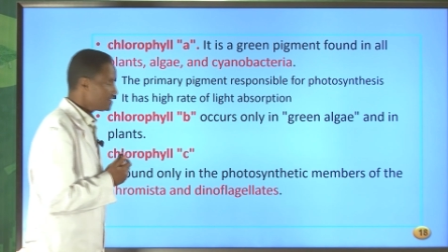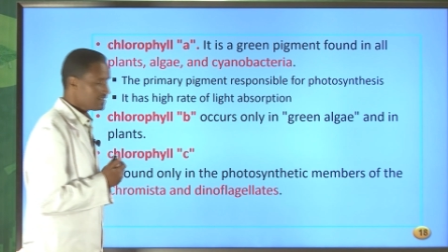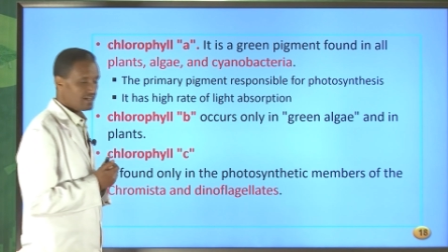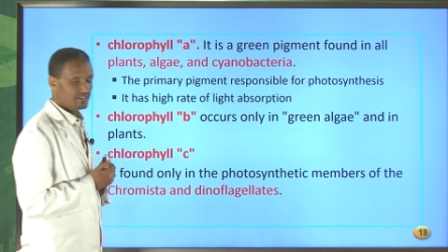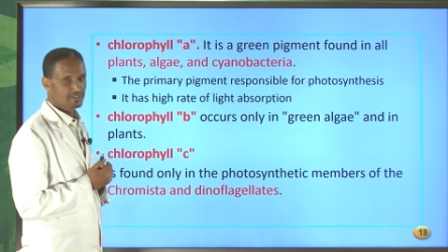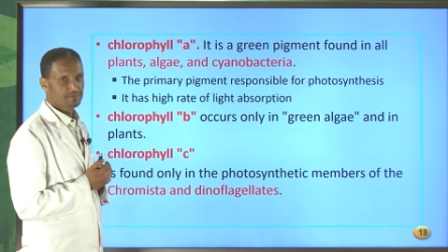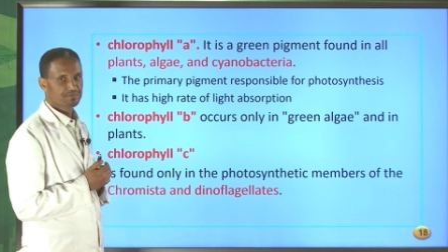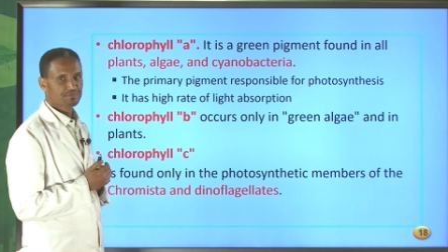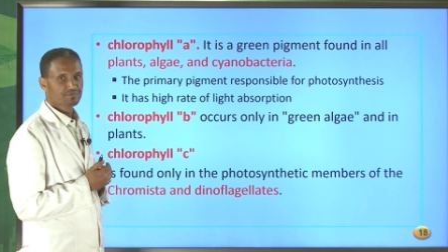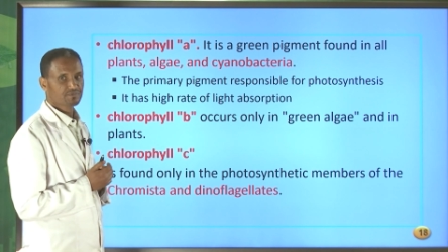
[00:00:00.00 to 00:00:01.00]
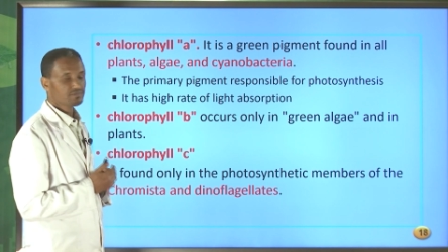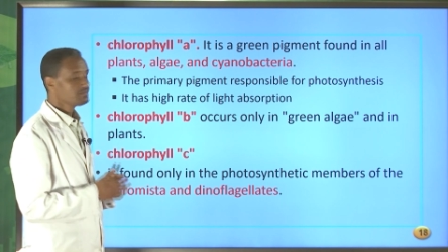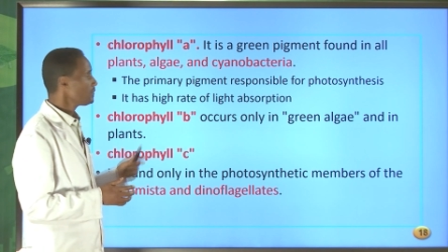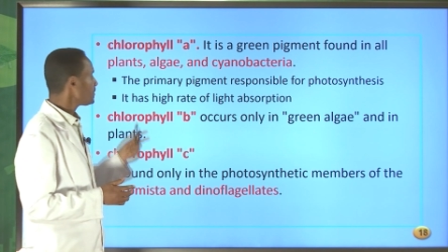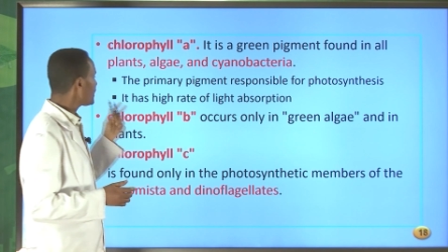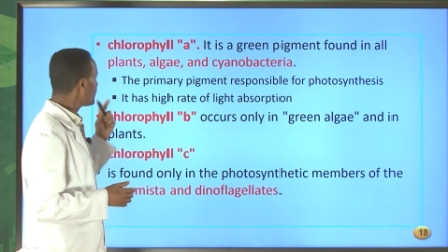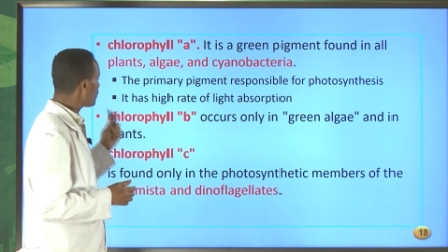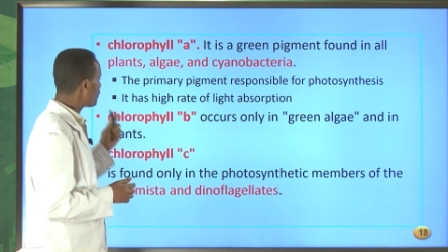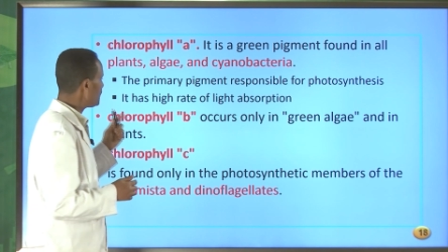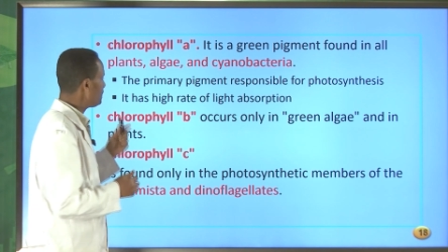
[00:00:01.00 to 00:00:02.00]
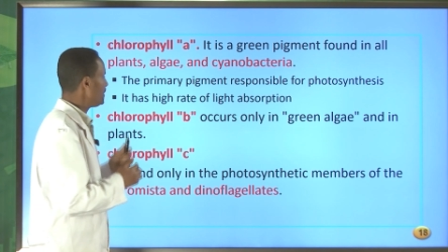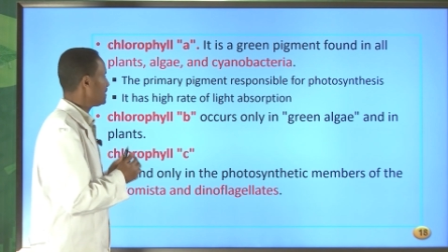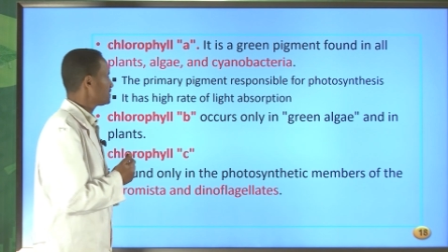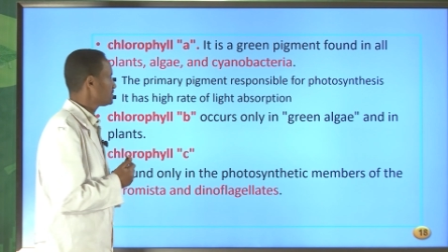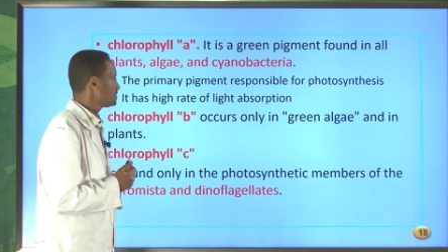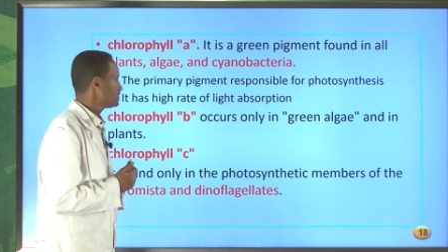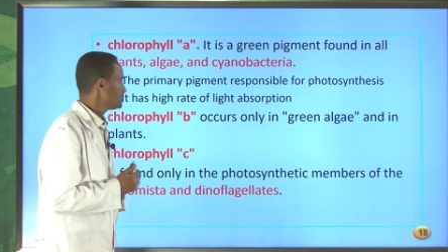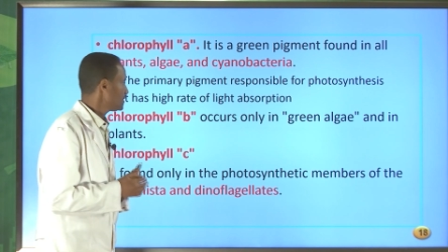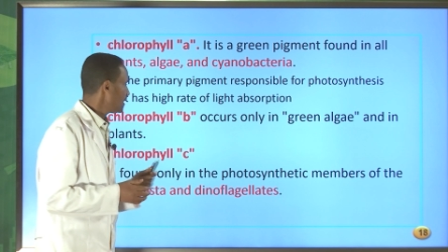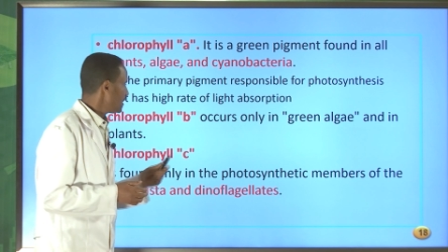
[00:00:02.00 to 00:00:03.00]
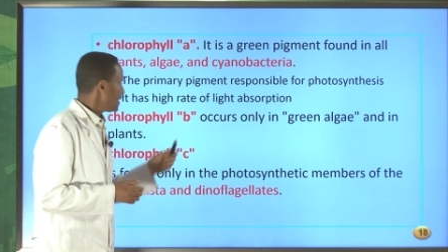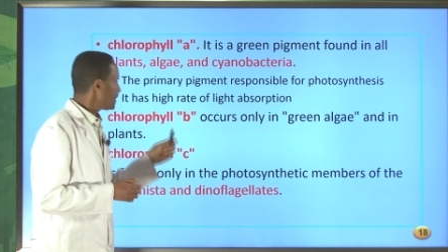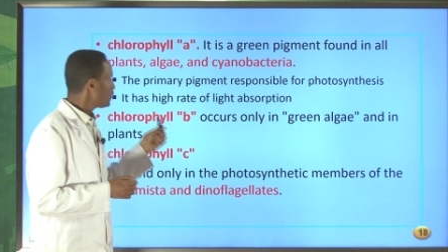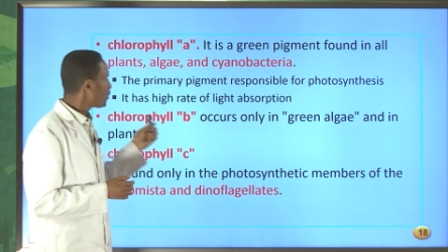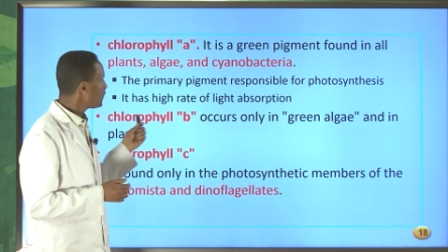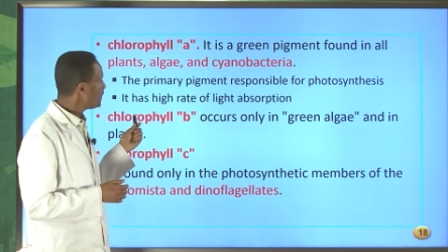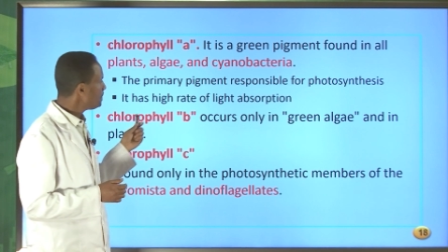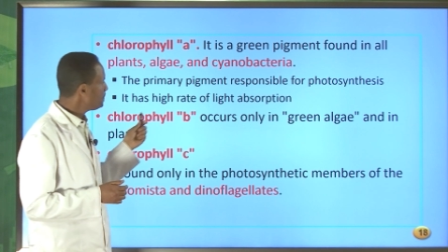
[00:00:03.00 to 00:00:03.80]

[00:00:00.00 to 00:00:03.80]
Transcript: is that chlorophyll B. Chlorophyll